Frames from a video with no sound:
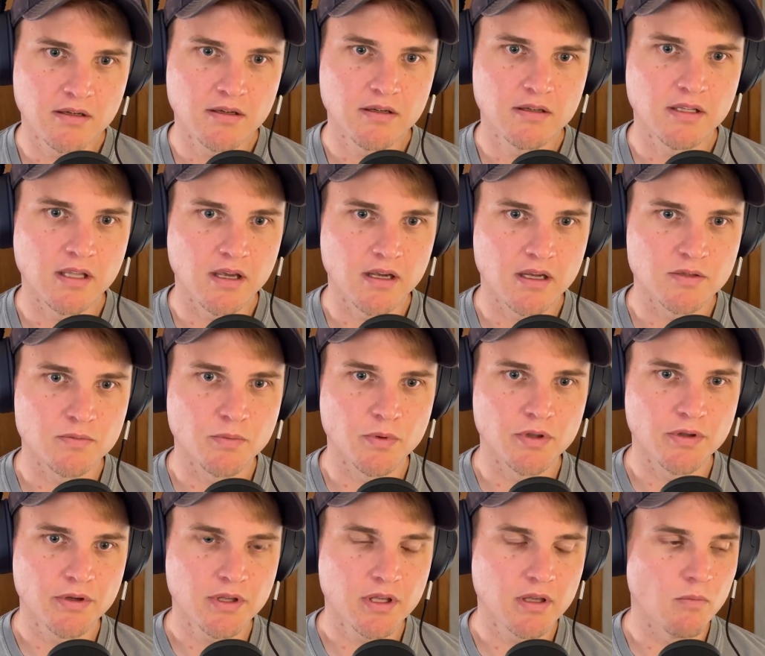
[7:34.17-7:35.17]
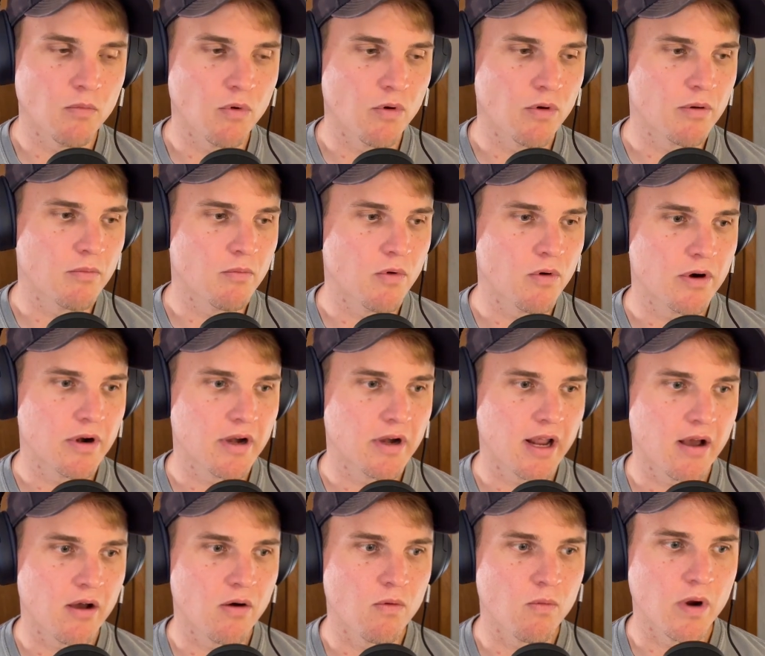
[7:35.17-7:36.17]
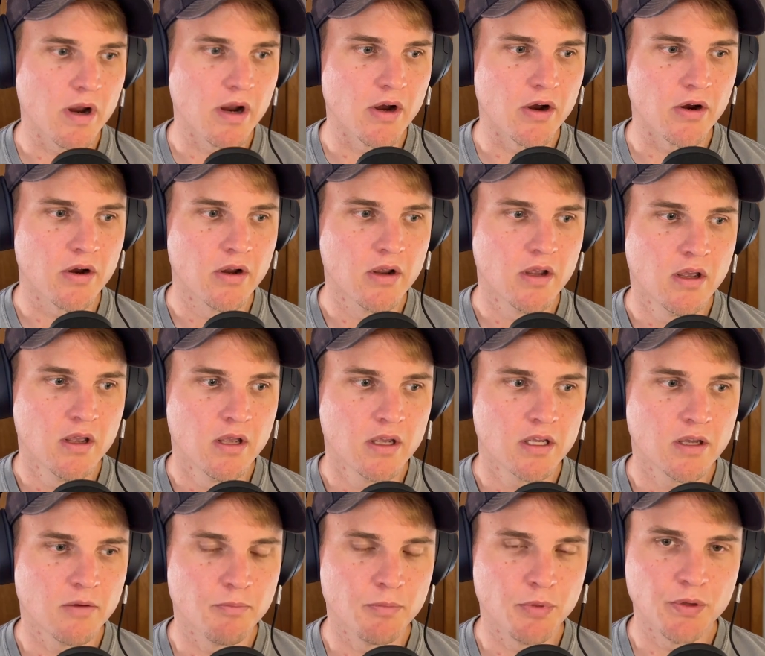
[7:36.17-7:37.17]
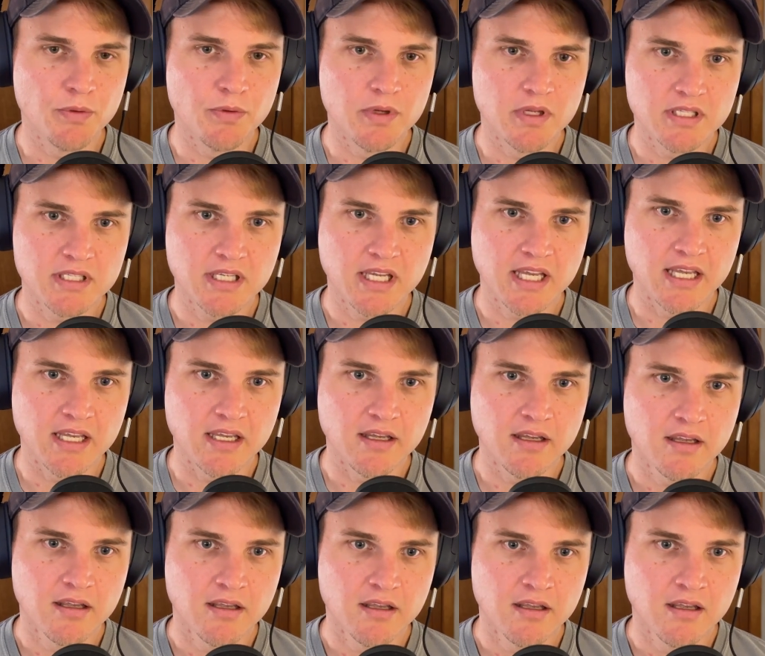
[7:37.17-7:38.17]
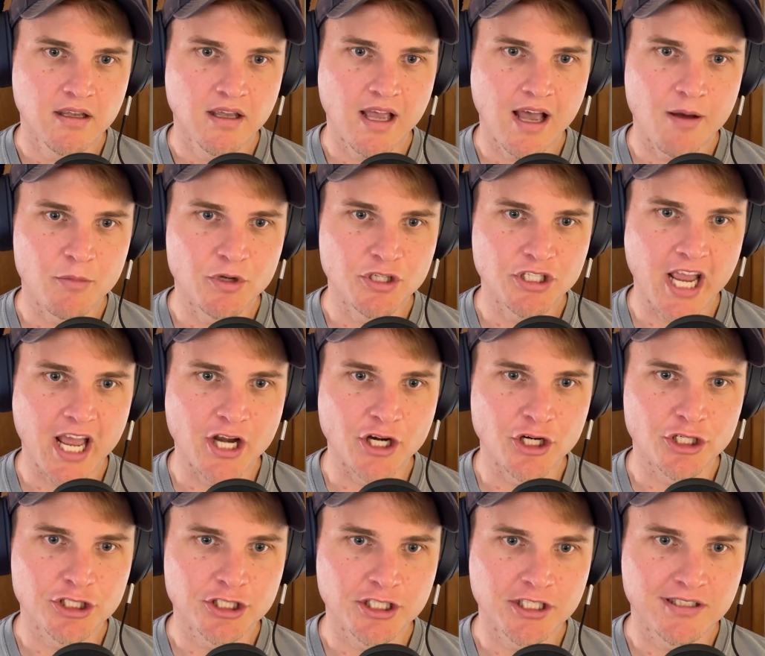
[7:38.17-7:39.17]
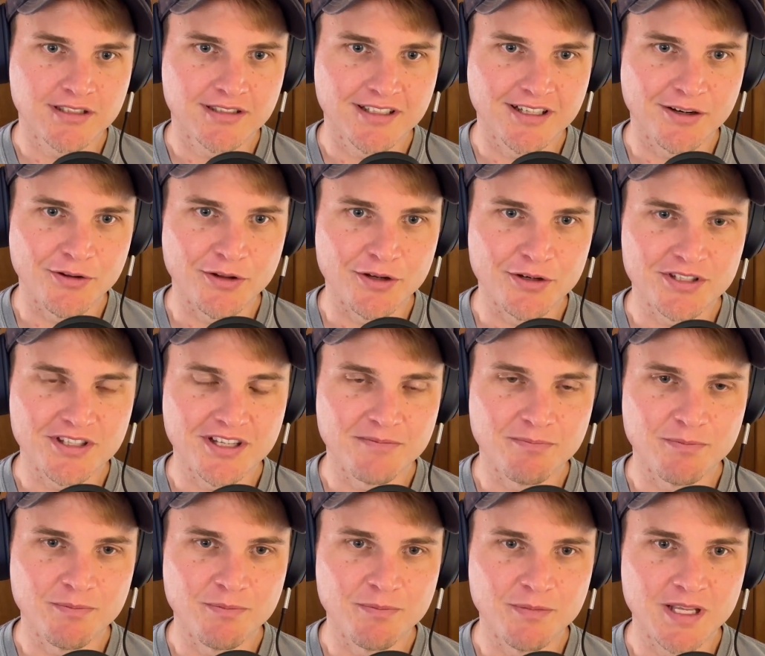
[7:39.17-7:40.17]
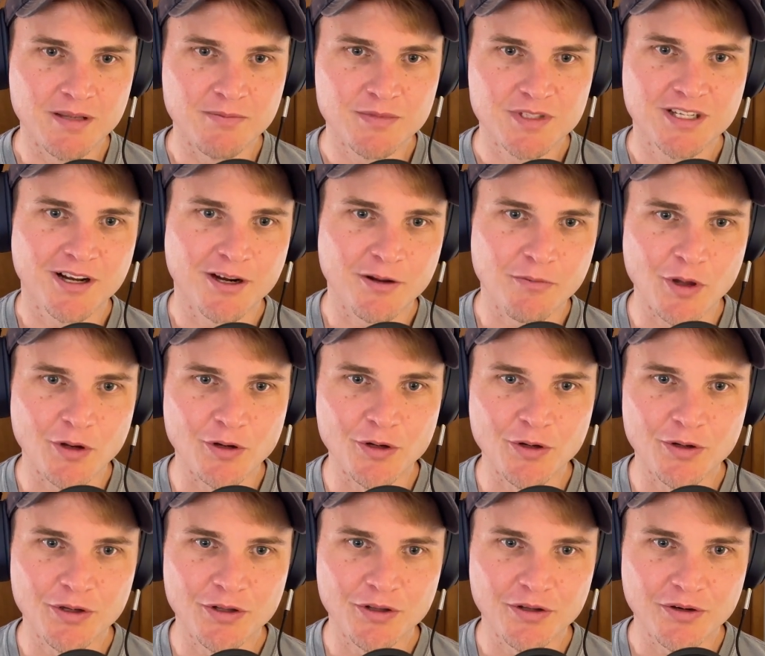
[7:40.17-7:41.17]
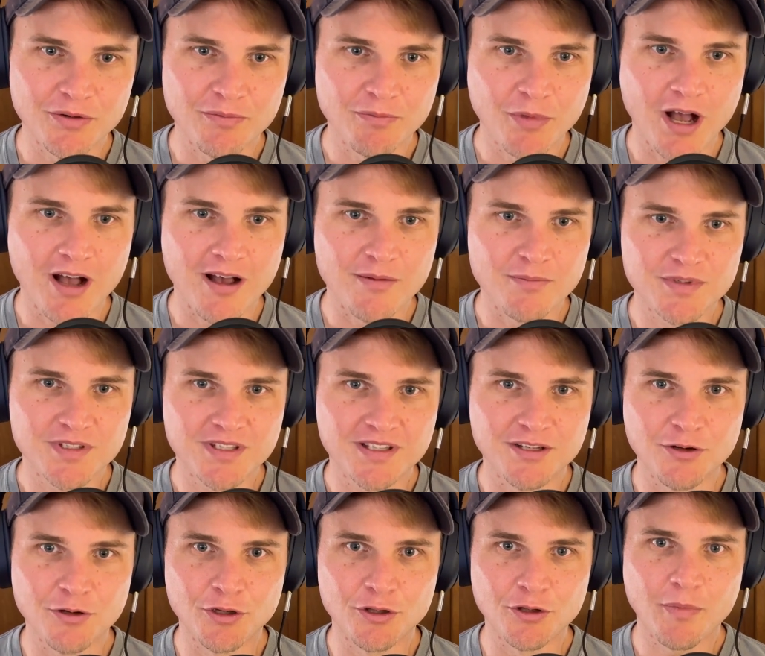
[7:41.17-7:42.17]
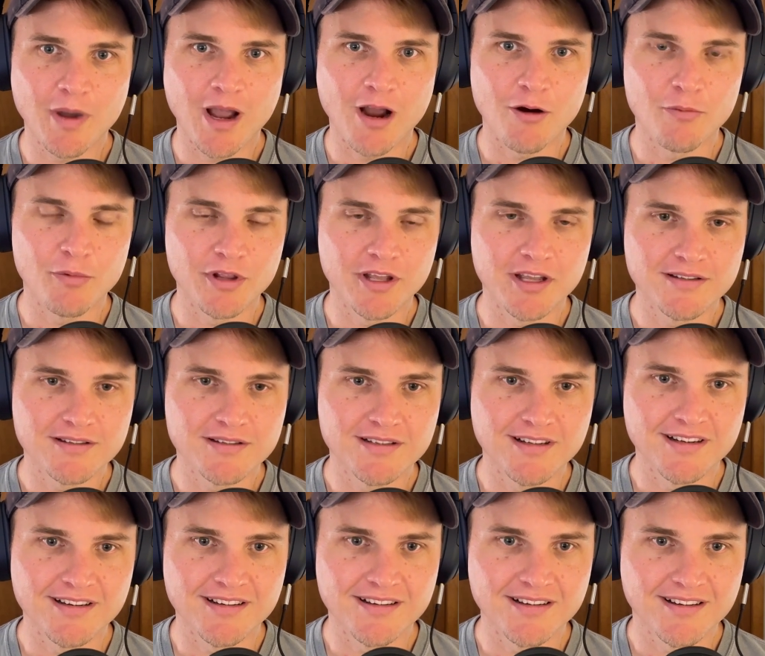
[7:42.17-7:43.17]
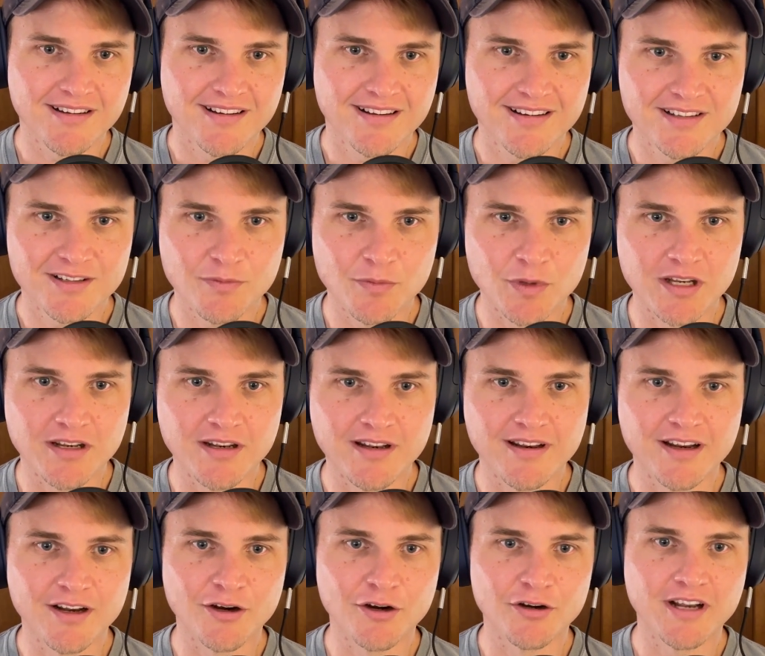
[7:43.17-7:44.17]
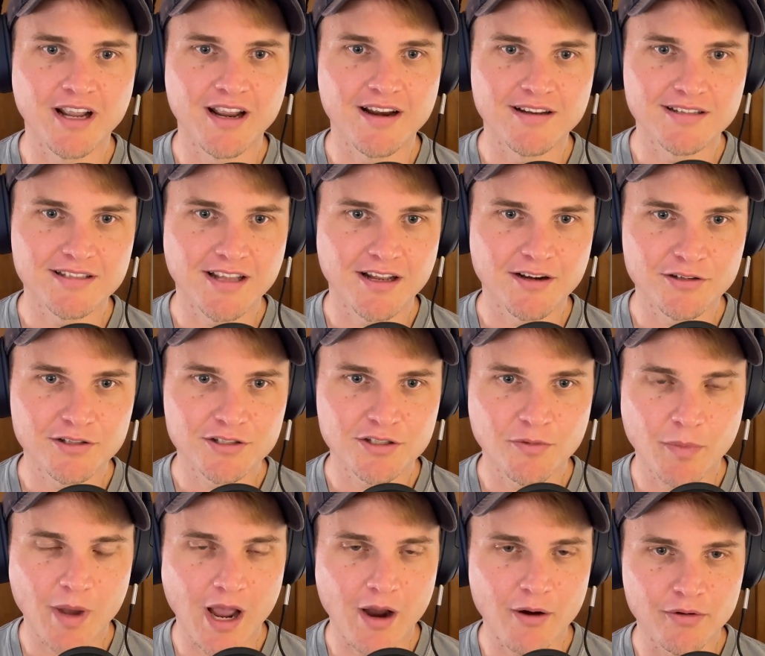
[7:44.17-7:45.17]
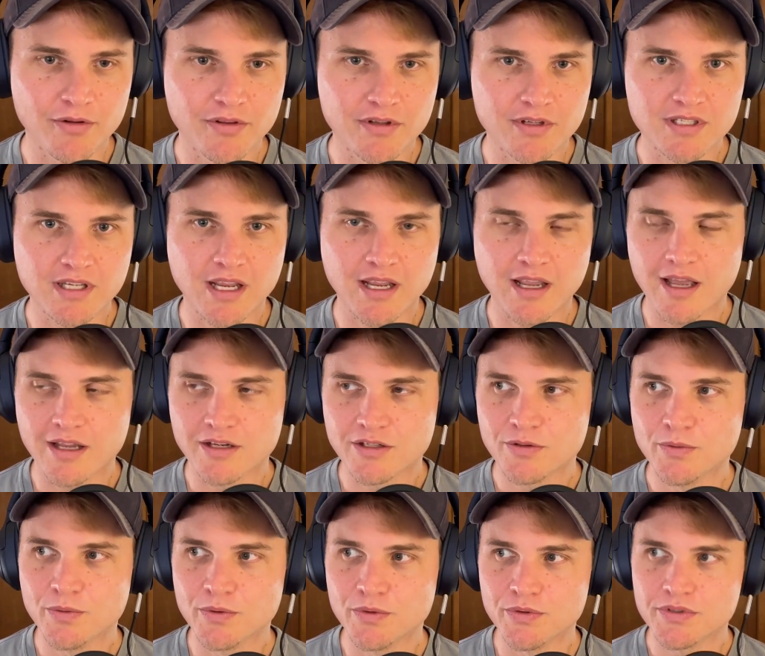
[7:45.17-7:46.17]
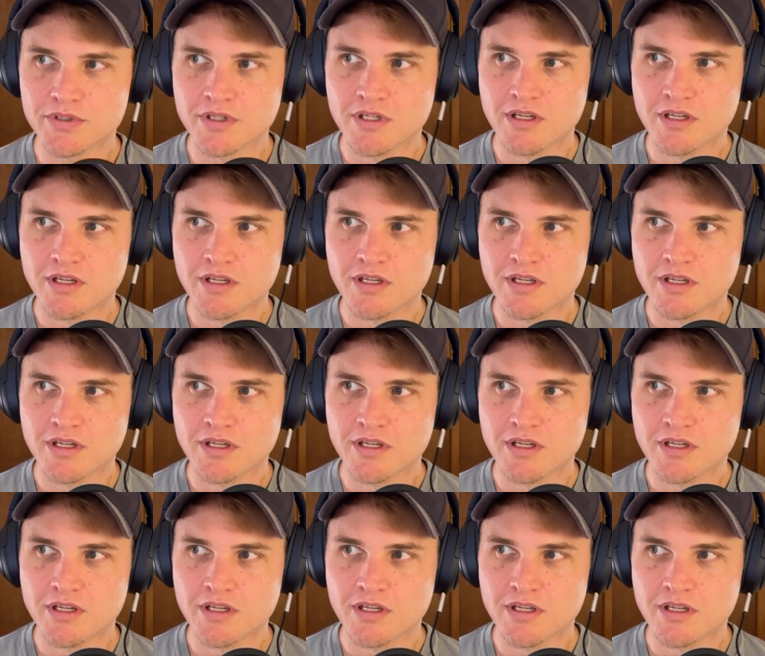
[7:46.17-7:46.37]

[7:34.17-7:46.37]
Because we're looking more and more now where compute is king. How much energy, you know, there's the memes talking about nuclear bombs, nuclear power plants needing to be near data centers to power these AI tools.